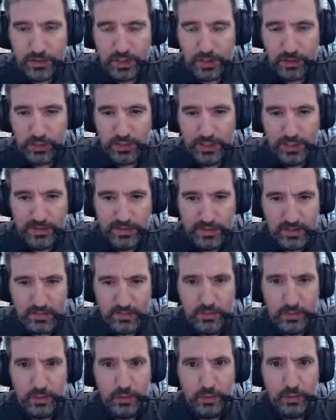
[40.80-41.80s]
So in
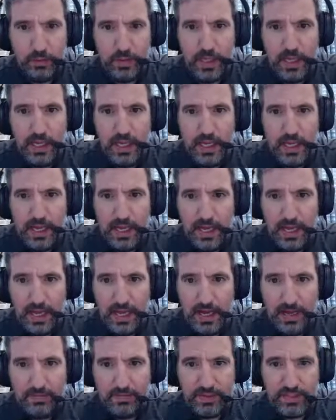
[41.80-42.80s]
this view, I
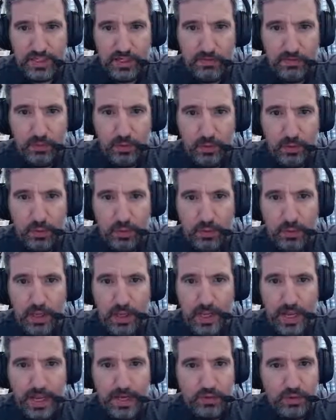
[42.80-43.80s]
have several
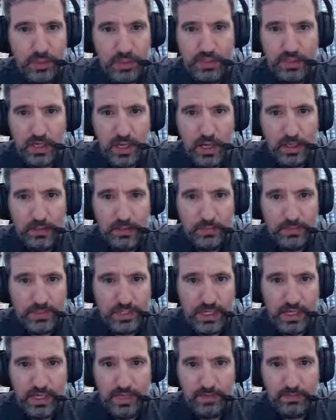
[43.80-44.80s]
address
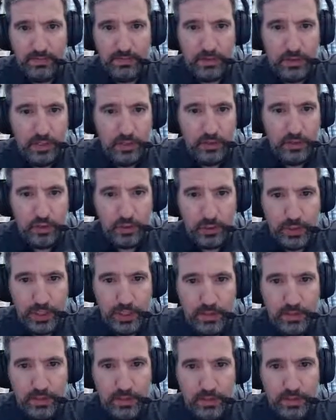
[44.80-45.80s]
columns. I have
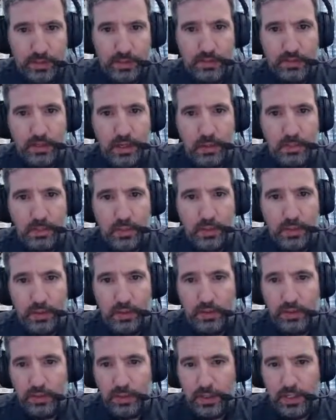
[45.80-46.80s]
street
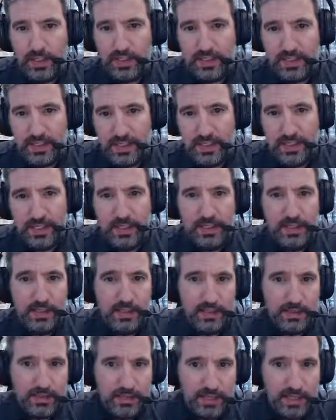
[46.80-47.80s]
number,
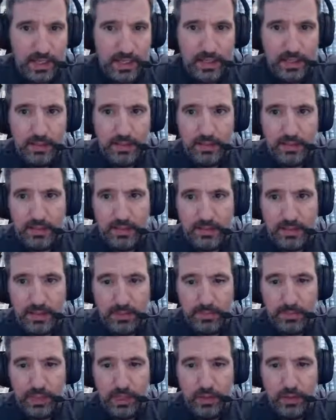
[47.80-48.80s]
city, state,
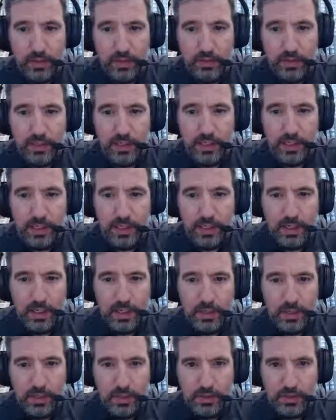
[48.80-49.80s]
zip code.
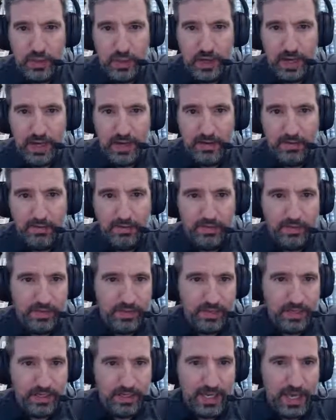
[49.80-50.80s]
Also have
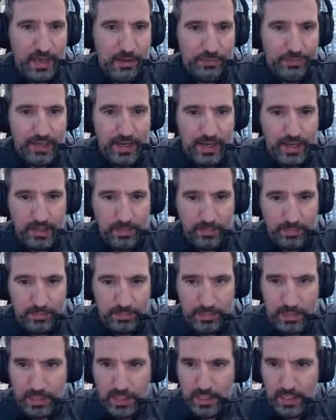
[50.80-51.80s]
the account
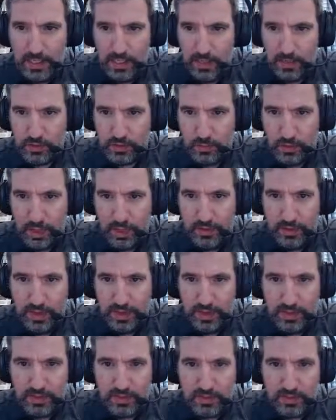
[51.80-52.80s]
name as well
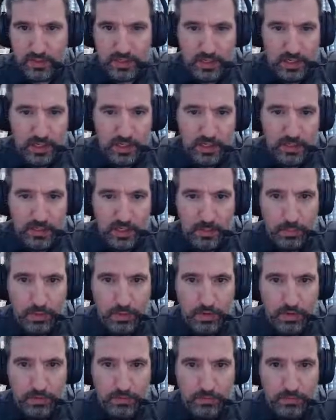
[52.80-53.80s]
as
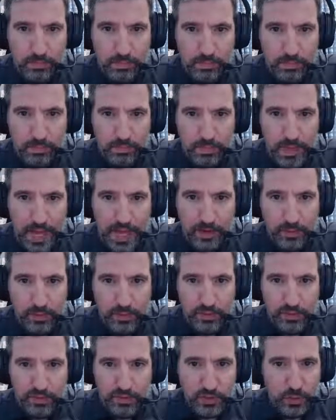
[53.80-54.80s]
number of
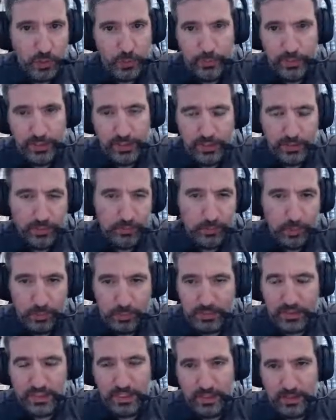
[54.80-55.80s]
batteries sold here. We'll
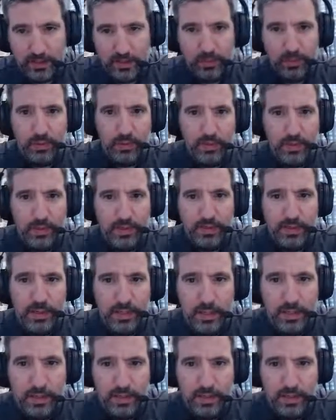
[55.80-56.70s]
pretend that we're a